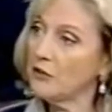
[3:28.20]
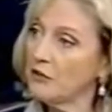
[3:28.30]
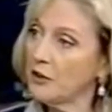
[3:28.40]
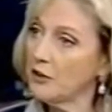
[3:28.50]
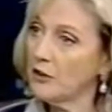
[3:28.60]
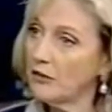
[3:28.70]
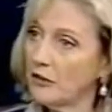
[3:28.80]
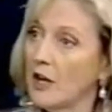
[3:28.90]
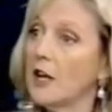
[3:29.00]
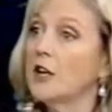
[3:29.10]
fairness
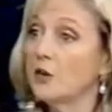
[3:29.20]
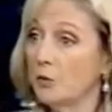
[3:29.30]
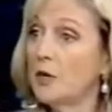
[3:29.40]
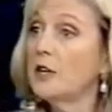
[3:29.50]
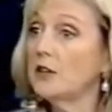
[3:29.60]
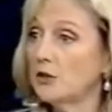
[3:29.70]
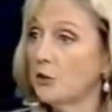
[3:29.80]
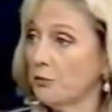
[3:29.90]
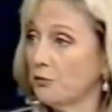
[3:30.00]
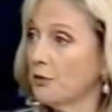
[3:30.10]
really to a
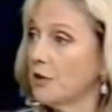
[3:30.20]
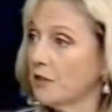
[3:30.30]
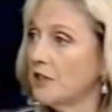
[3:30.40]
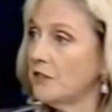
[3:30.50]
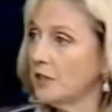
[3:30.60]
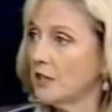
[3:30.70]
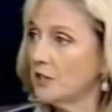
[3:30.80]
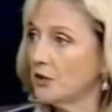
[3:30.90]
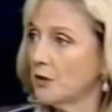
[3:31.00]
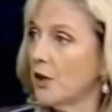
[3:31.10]
productivity
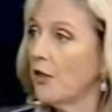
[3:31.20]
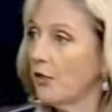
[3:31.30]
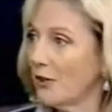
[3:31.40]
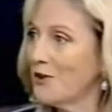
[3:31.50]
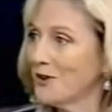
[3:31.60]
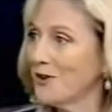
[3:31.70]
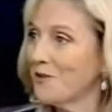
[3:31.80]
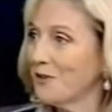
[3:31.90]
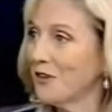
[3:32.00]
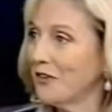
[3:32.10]
issue, then you're going to
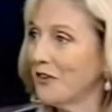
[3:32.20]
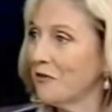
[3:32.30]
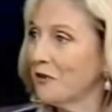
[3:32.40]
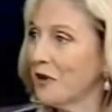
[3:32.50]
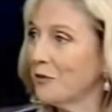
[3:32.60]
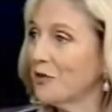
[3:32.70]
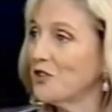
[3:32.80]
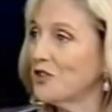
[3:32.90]
be on safe ground with the